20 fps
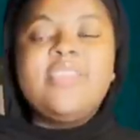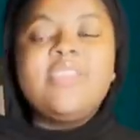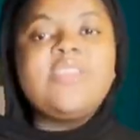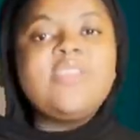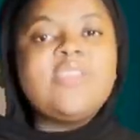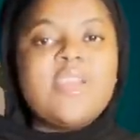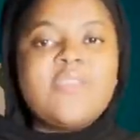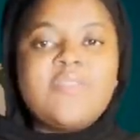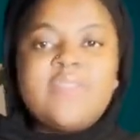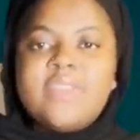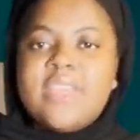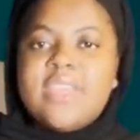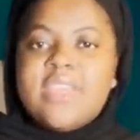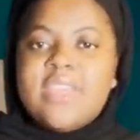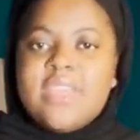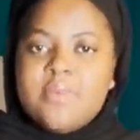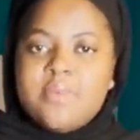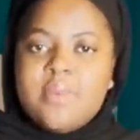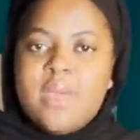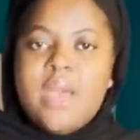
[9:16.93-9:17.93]
These are definitely a
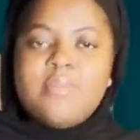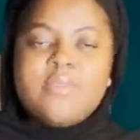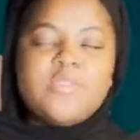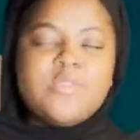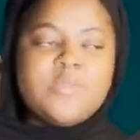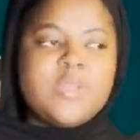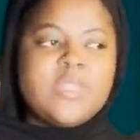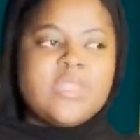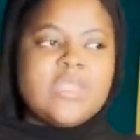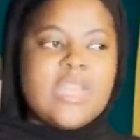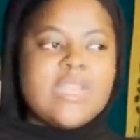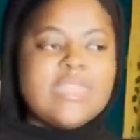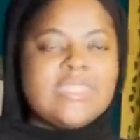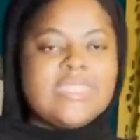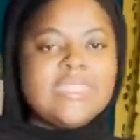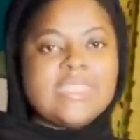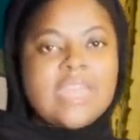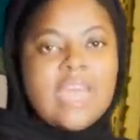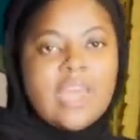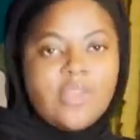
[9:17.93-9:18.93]
keep. I'm super excited
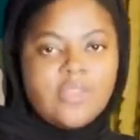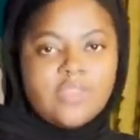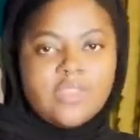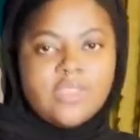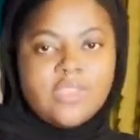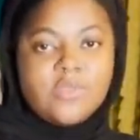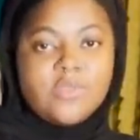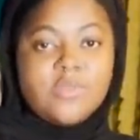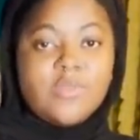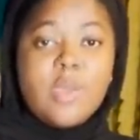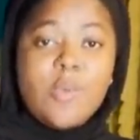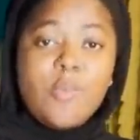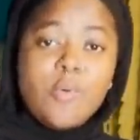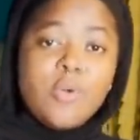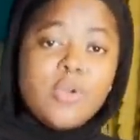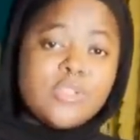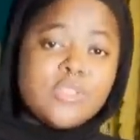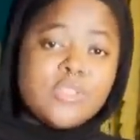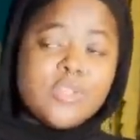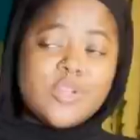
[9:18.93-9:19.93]
to style these with my
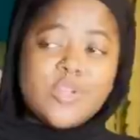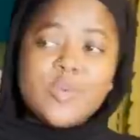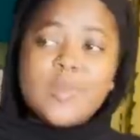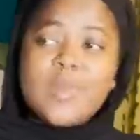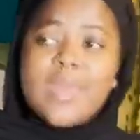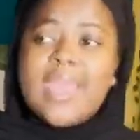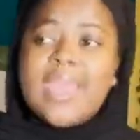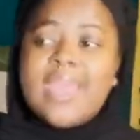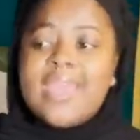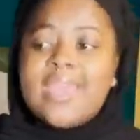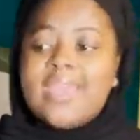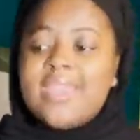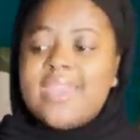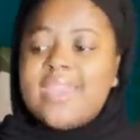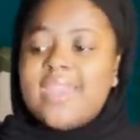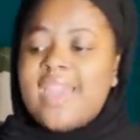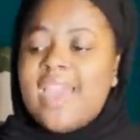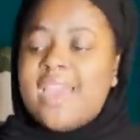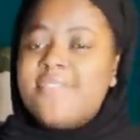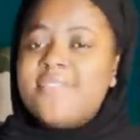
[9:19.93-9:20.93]
wardrobe
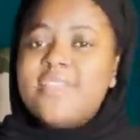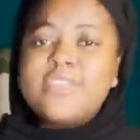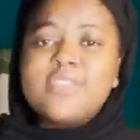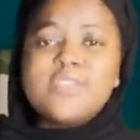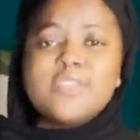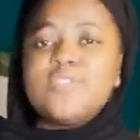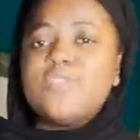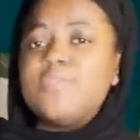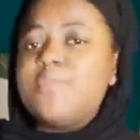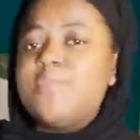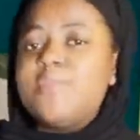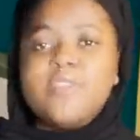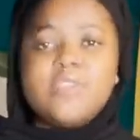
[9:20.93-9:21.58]
and I feel like they're super